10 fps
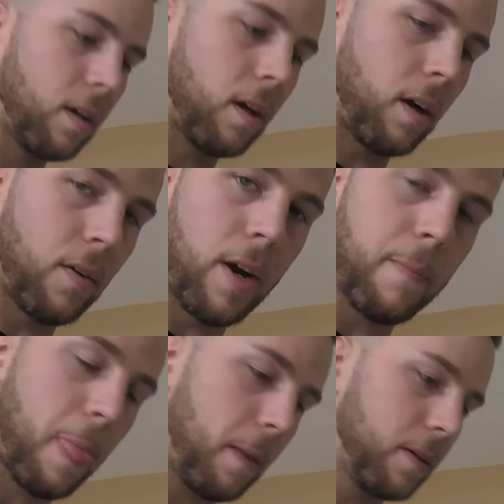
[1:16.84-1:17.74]
Alright,
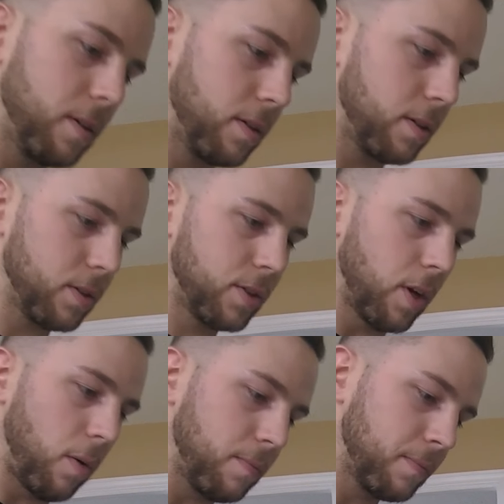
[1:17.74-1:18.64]

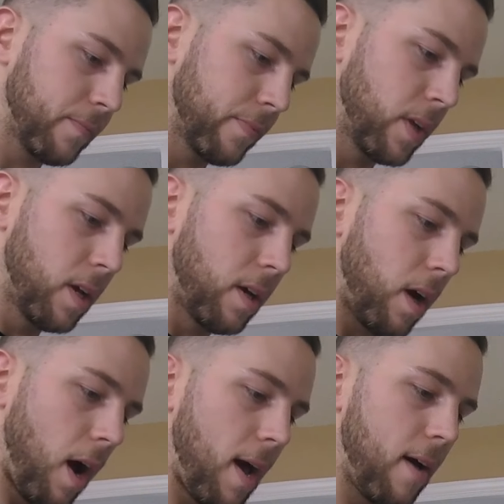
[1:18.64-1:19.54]
so
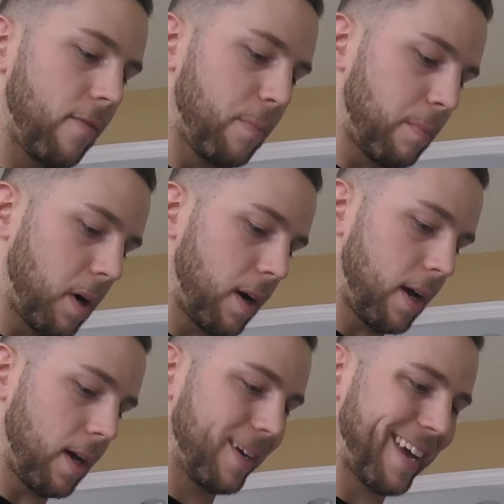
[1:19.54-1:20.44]
I have
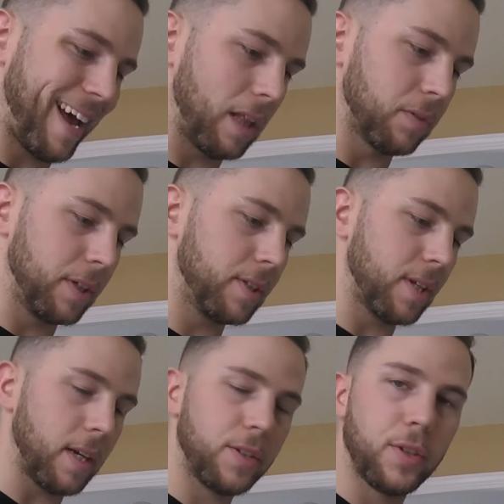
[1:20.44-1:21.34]
my calories
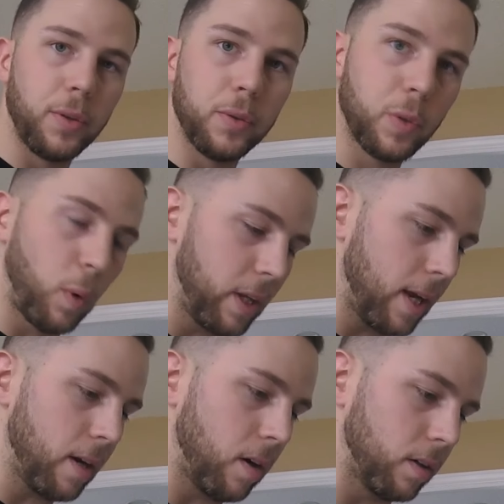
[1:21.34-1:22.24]
set to
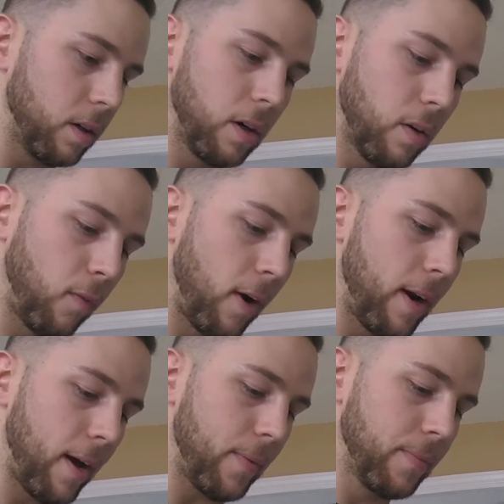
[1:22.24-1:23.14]
2,800 right
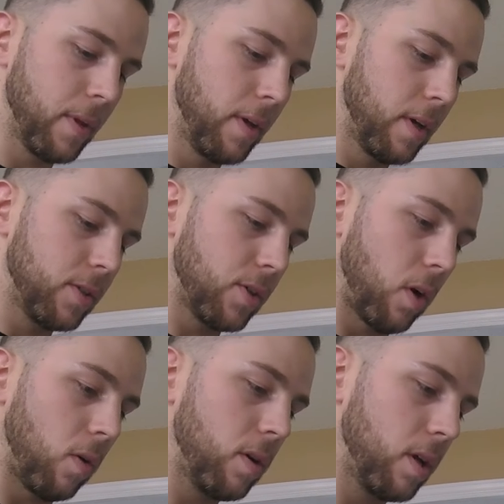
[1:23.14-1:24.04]
now.
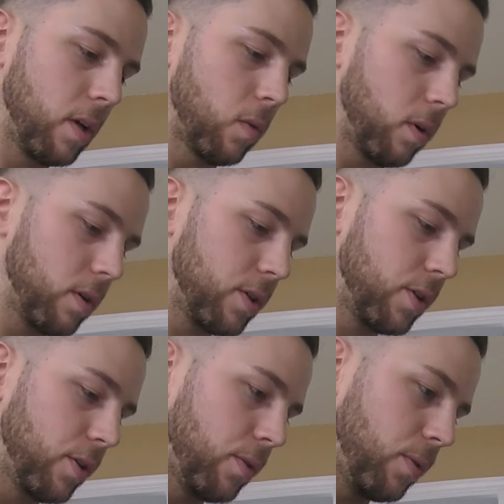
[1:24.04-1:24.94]
So in order
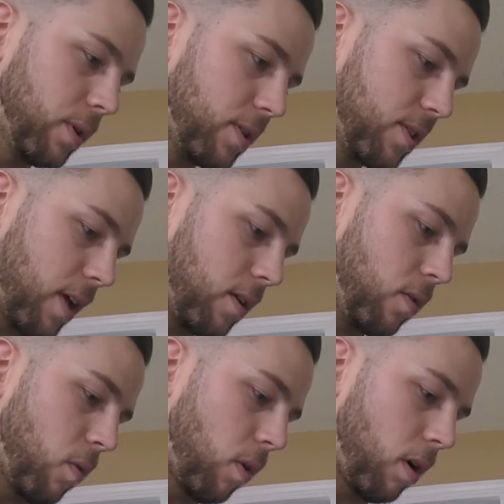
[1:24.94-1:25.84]
to set
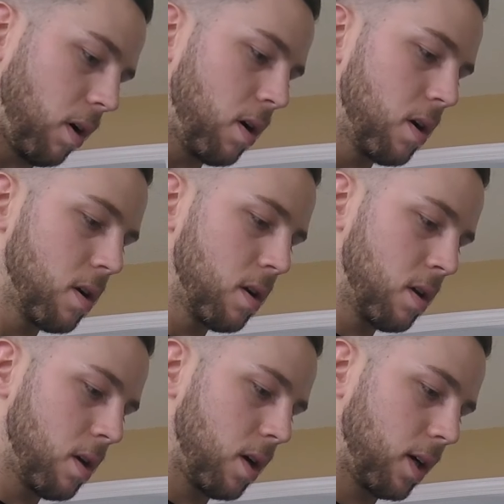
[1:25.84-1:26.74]
your
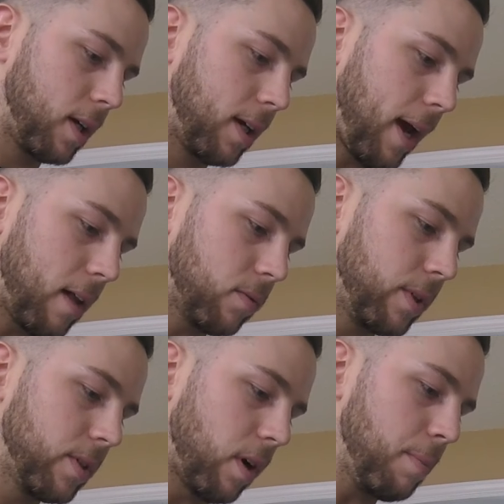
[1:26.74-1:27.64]

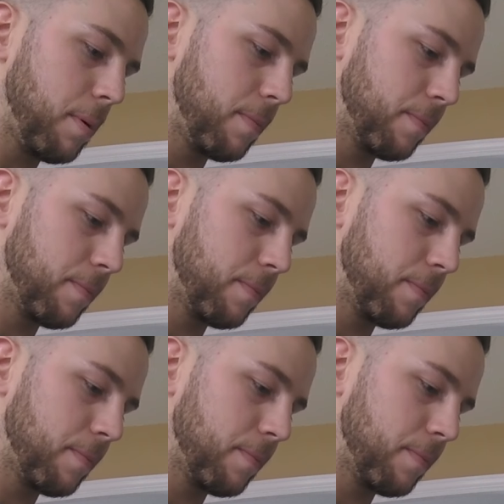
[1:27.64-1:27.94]
calories up,